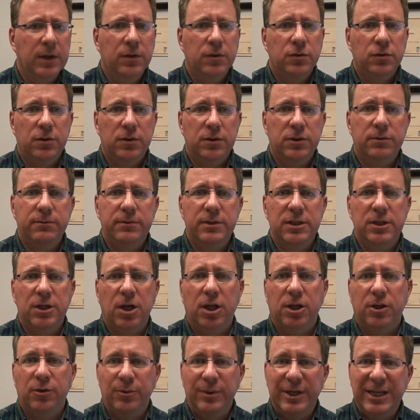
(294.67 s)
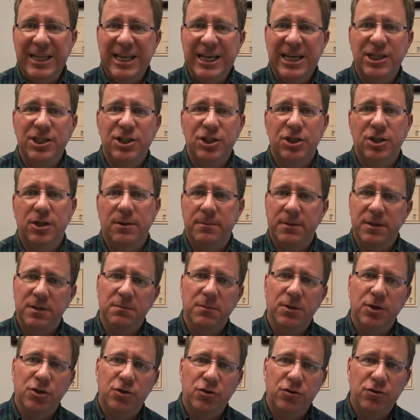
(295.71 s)
So as a result, the relationship is
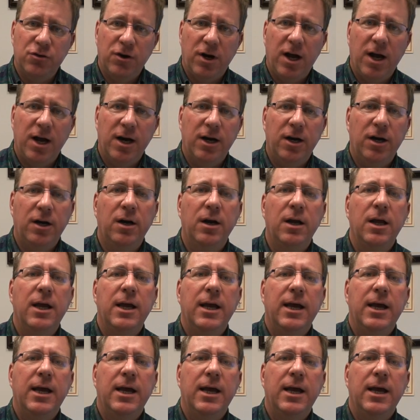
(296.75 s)
much stronger